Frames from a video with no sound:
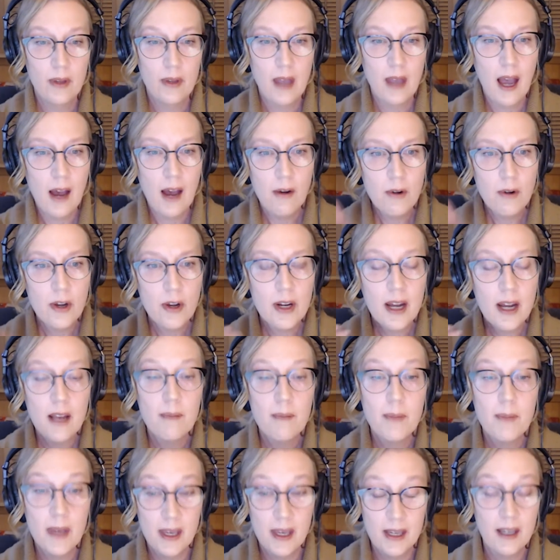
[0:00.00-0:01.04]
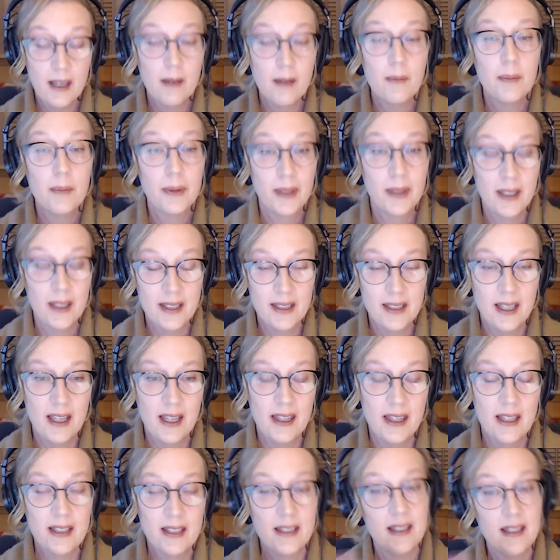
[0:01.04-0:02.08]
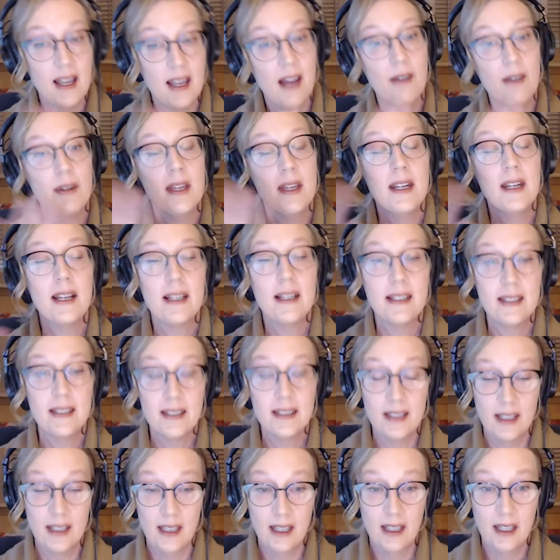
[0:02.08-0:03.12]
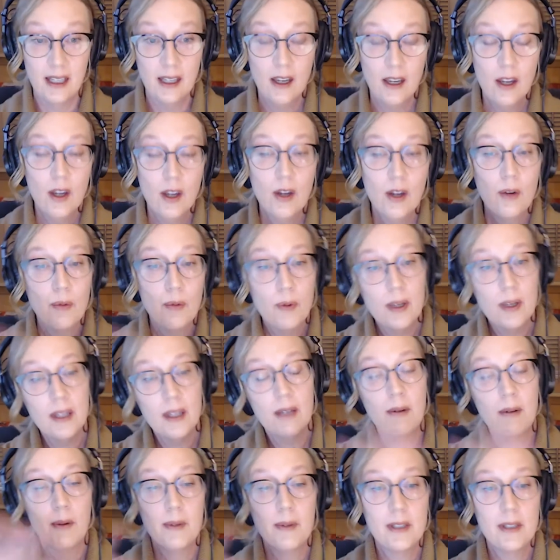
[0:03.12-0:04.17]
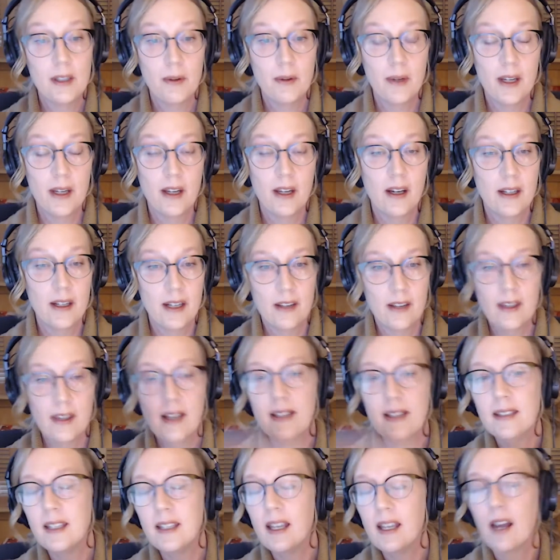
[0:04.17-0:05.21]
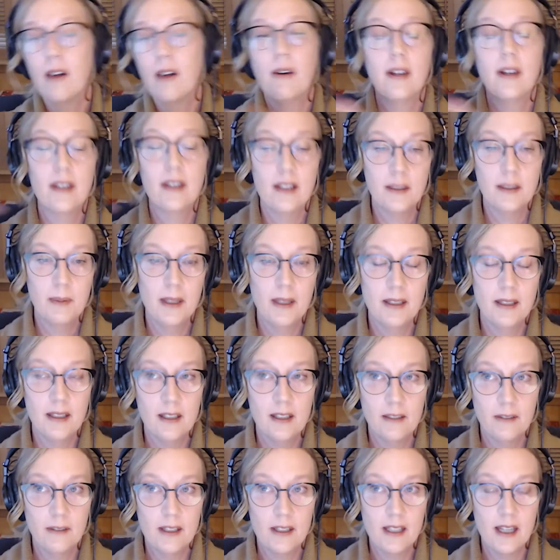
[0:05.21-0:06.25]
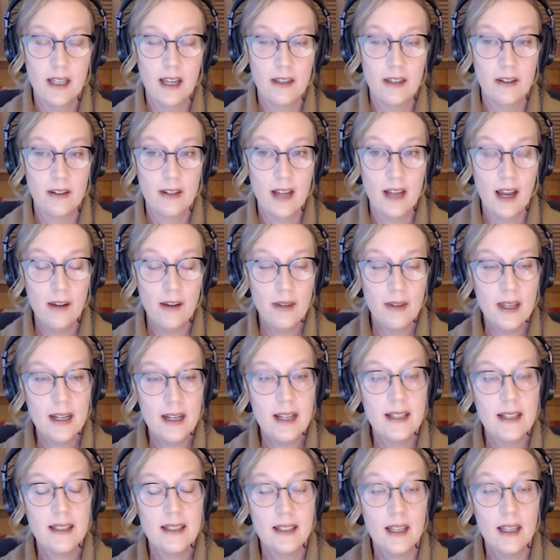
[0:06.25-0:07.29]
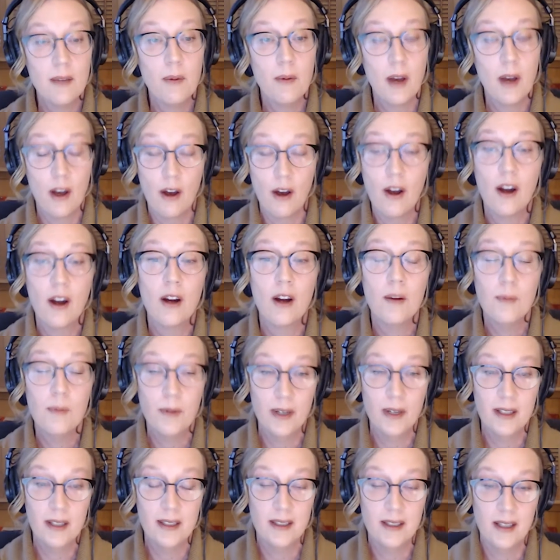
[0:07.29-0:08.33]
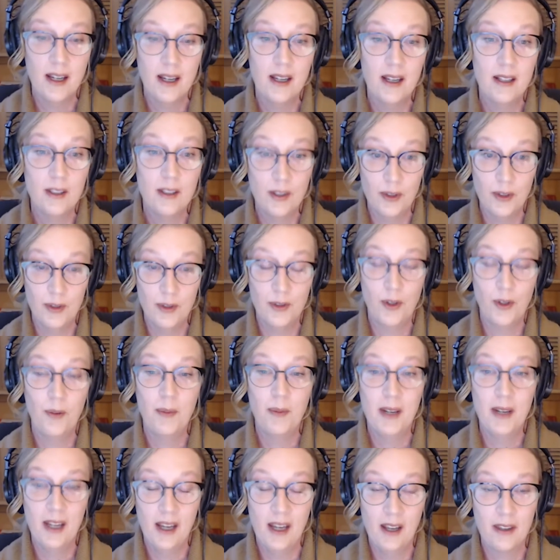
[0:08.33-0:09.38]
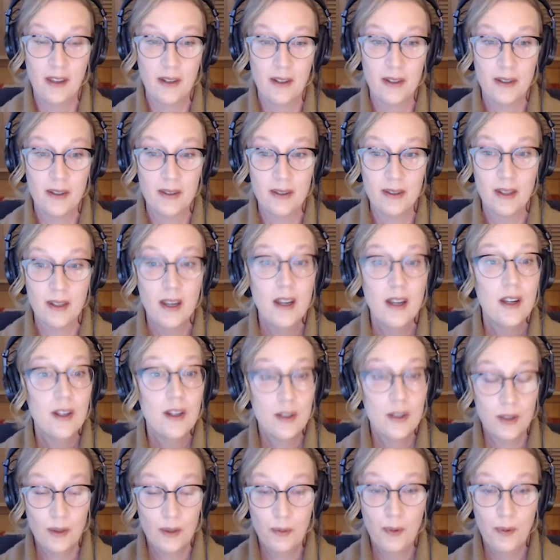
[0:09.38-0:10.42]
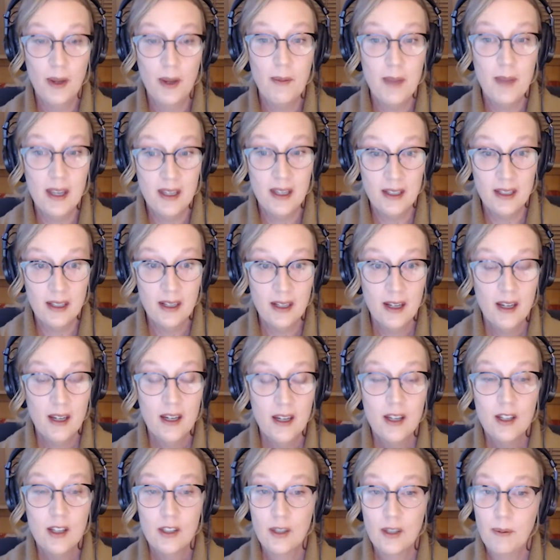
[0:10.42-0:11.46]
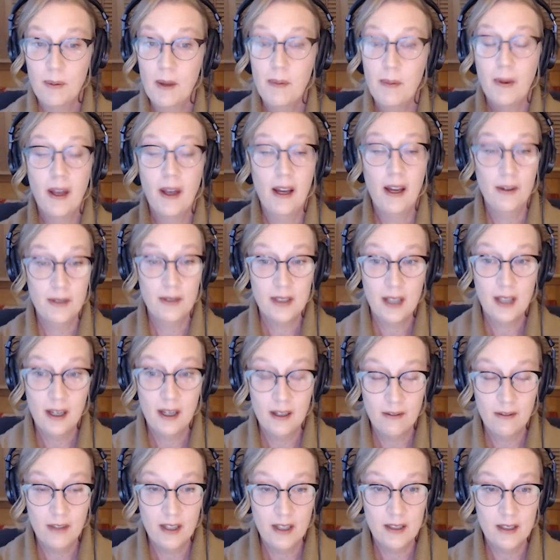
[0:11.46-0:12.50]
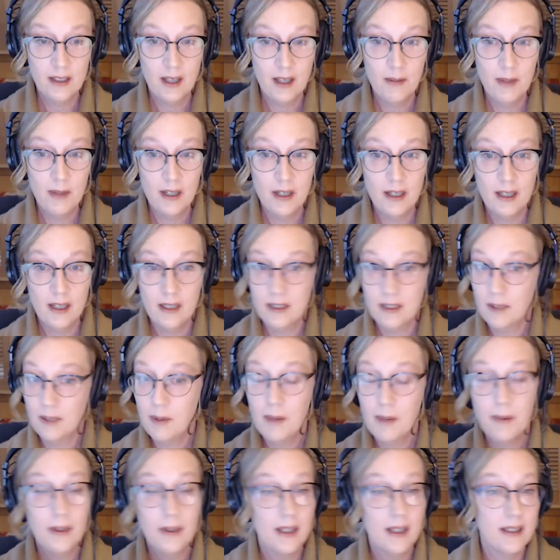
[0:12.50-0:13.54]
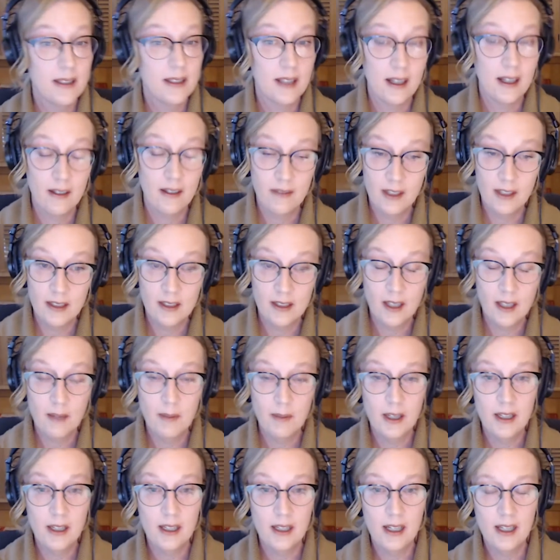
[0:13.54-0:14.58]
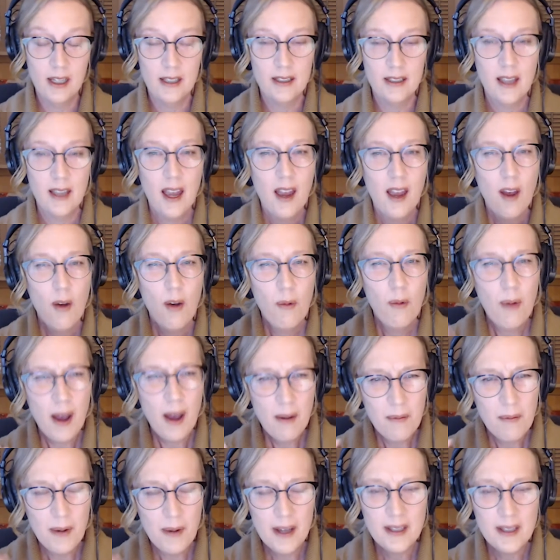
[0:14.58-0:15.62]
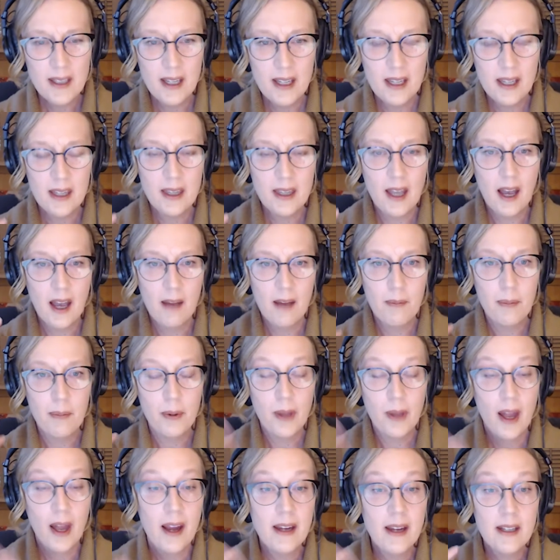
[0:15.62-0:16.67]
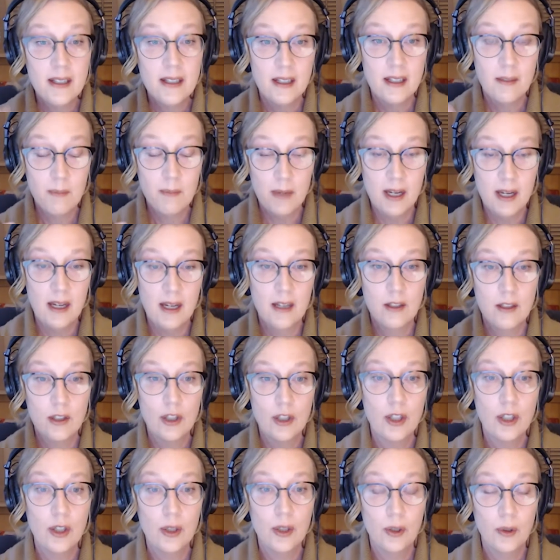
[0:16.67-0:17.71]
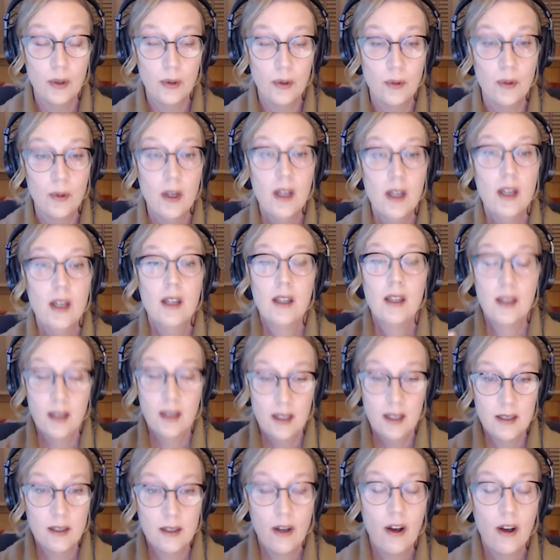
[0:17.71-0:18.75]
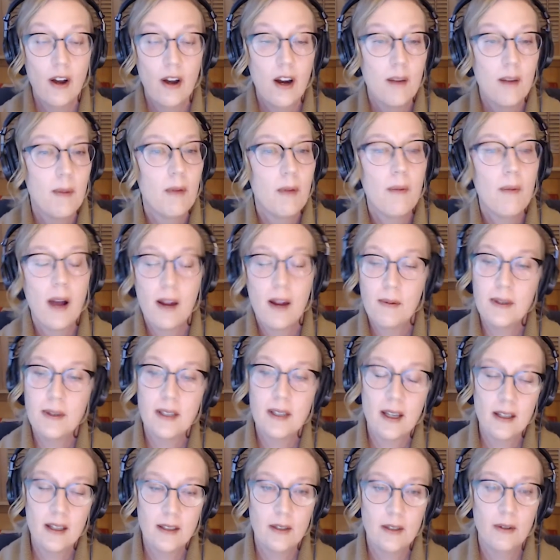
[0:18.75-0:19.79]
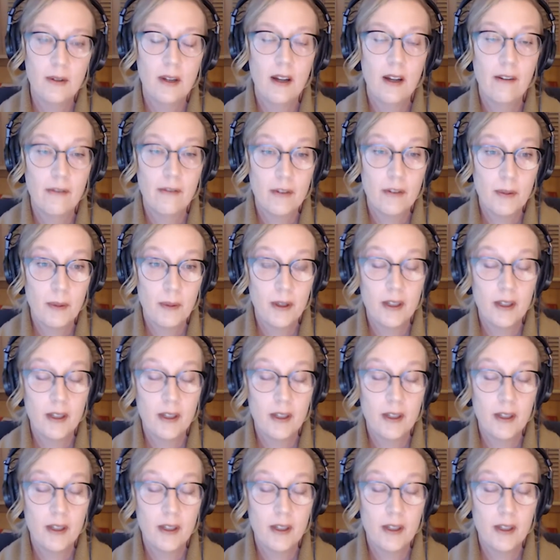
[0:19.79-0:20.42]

How could I be complicit in this? Now that I see really what was going on, now that I see how all these pieces fit together, now that I see what harm was done to so many others, to women, to people outside of these communities, to people inside of these communities, what was it that blinded me to this harm, and why was I so comfortable?